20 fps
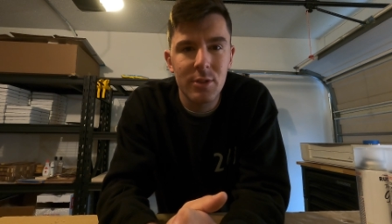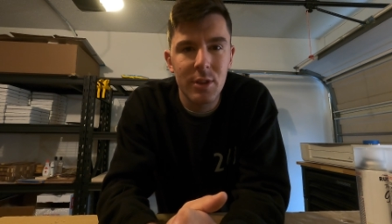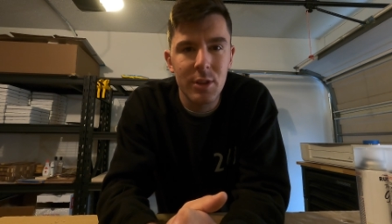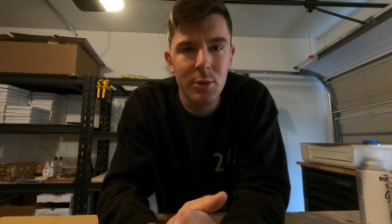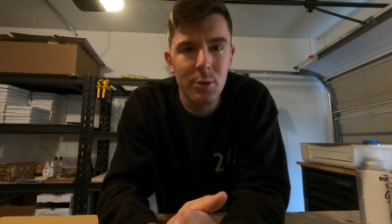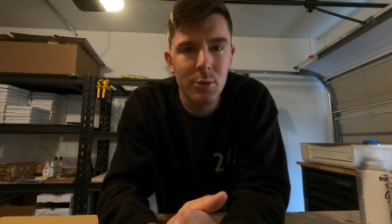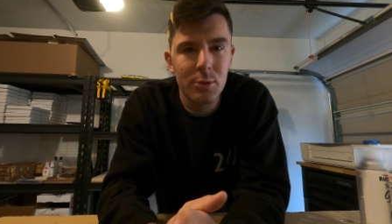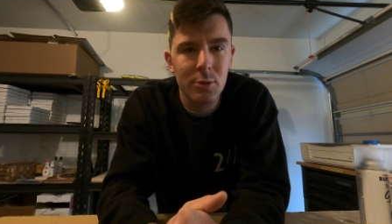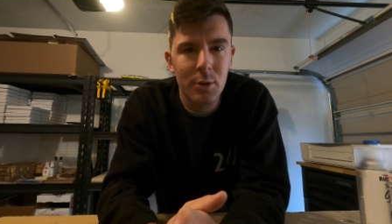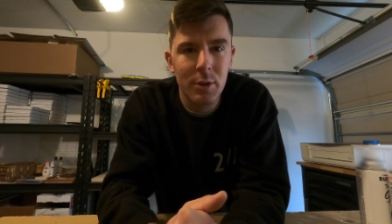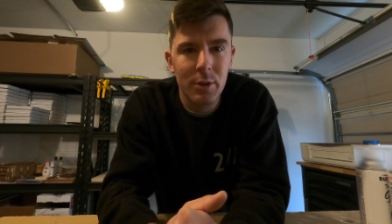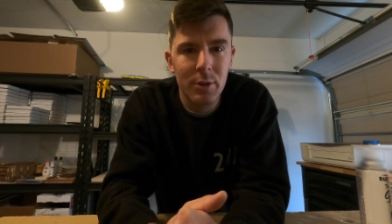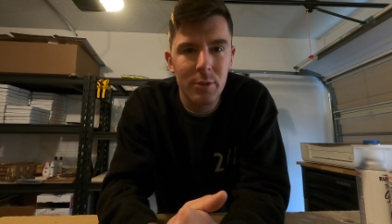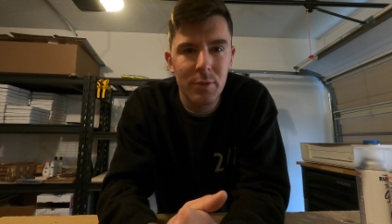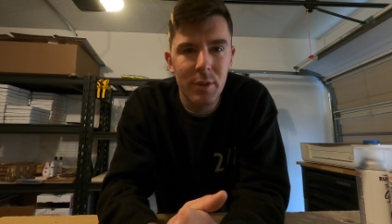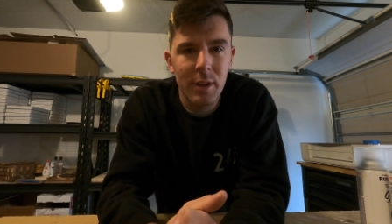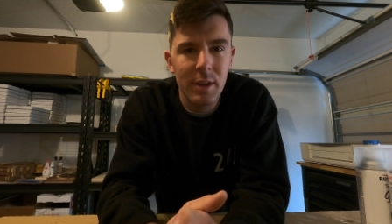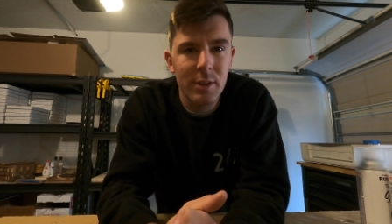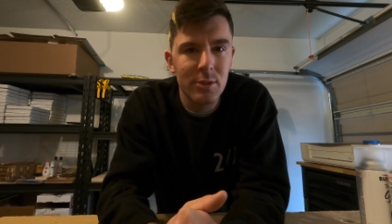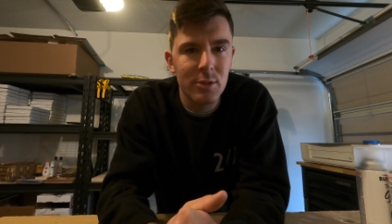The user
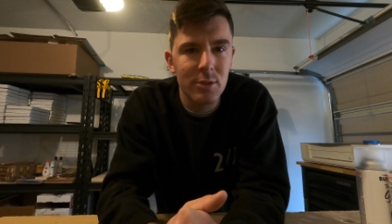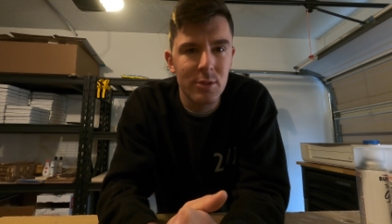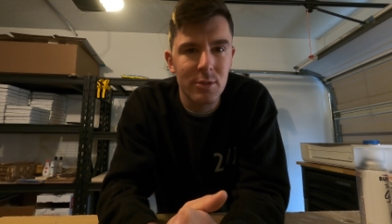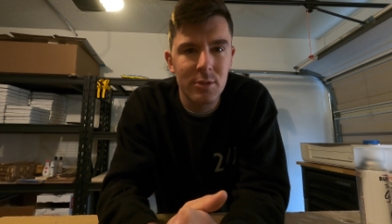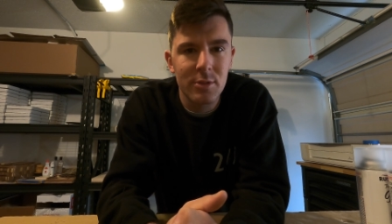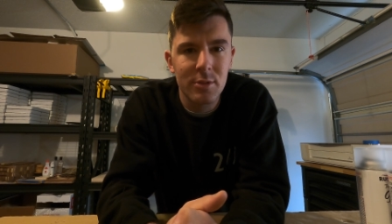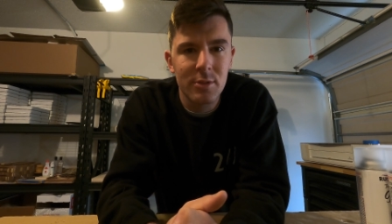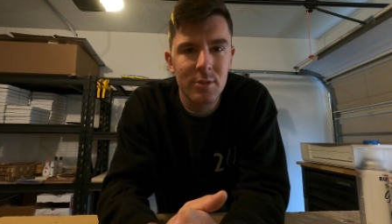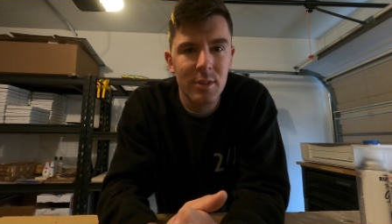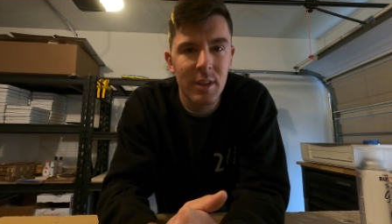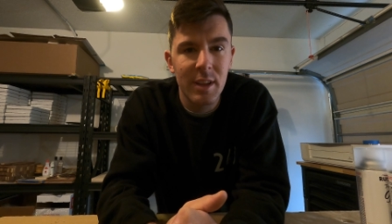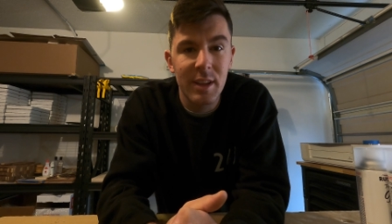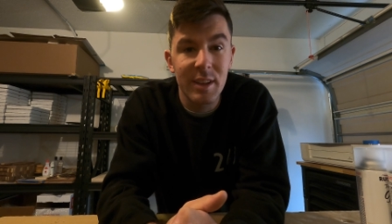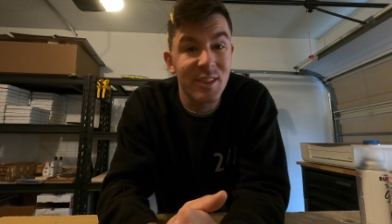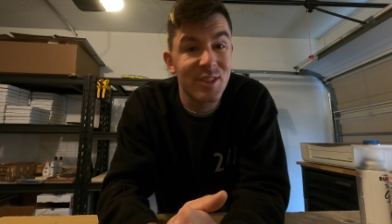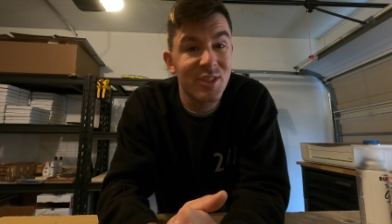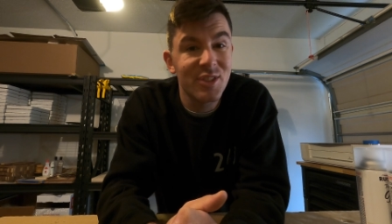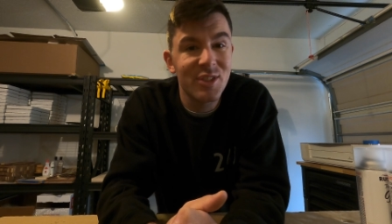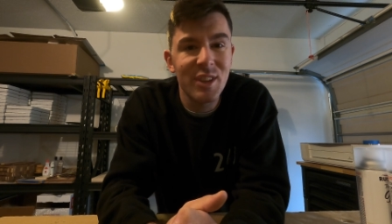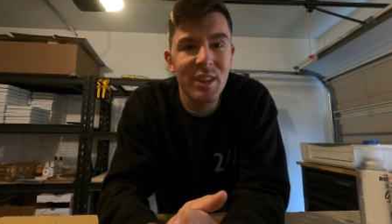interface is
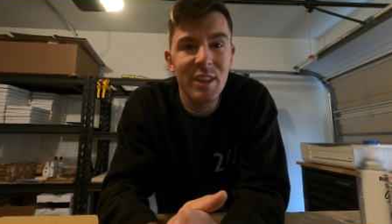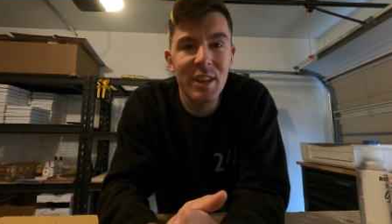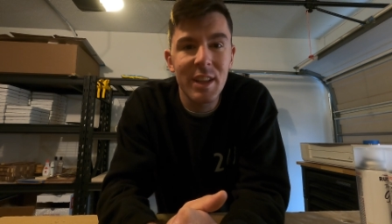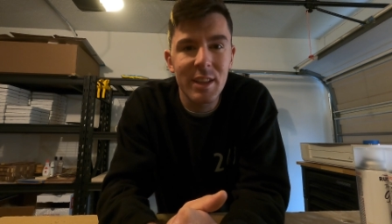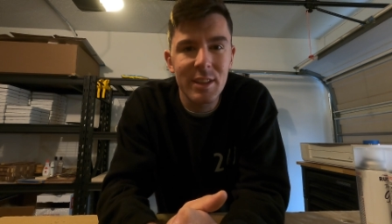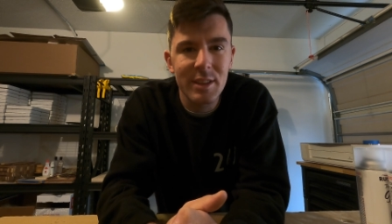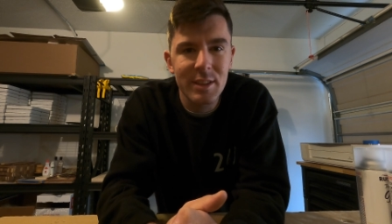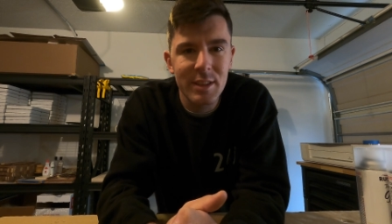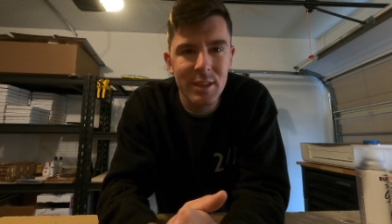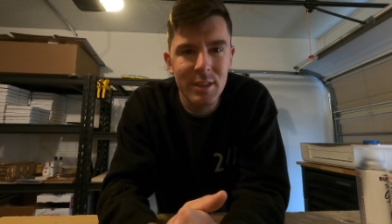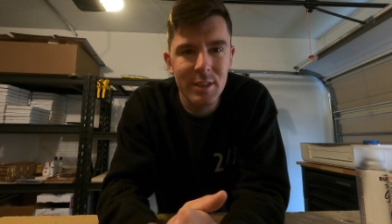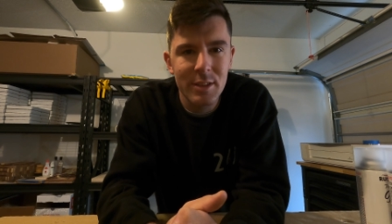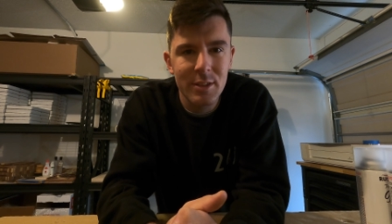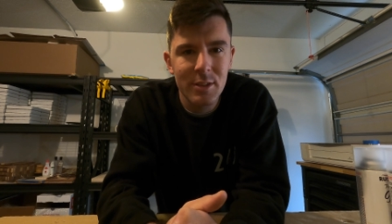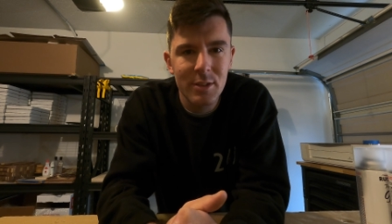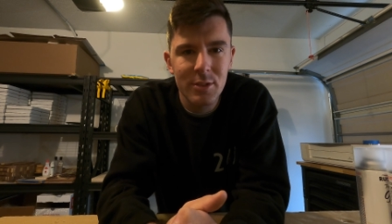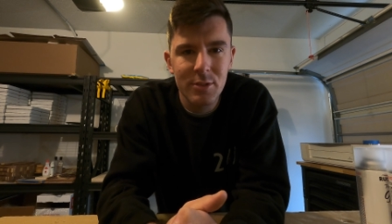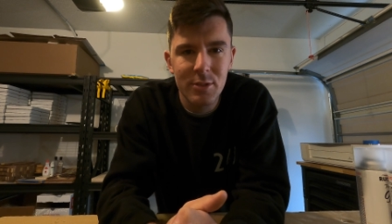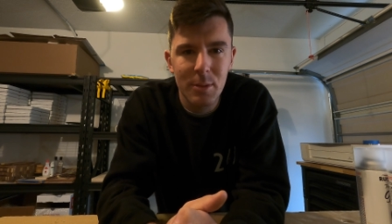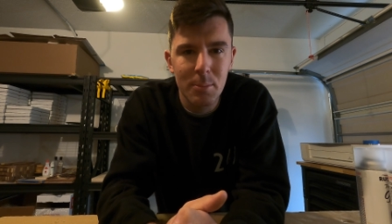exceedingly
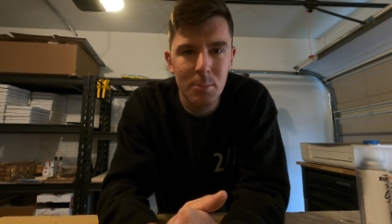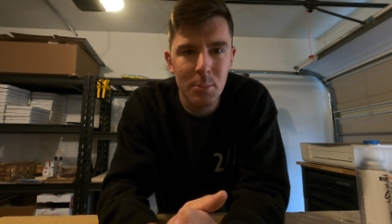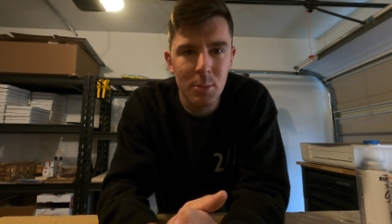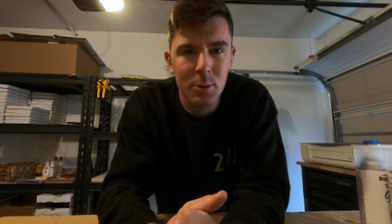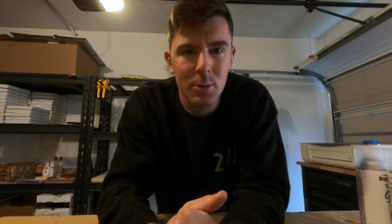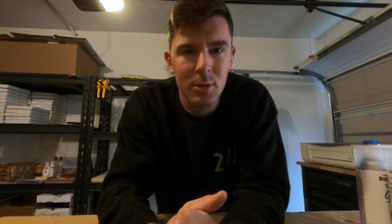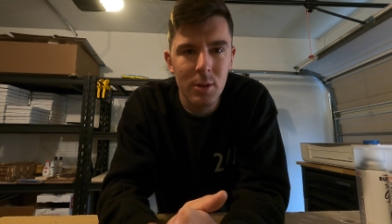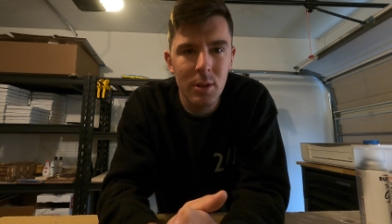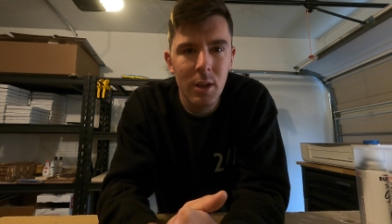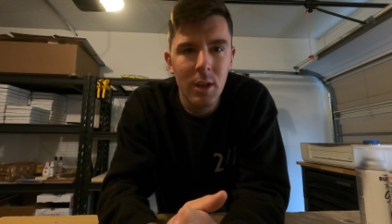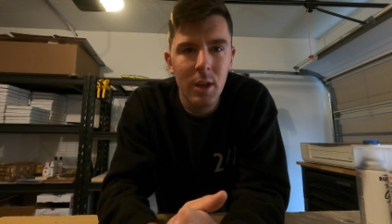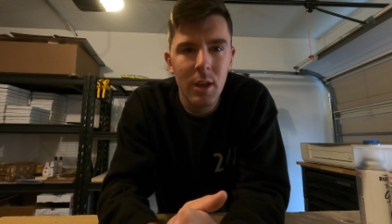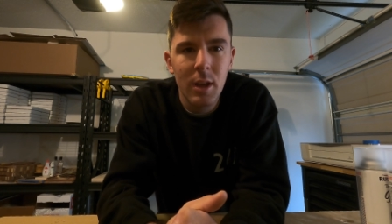simple.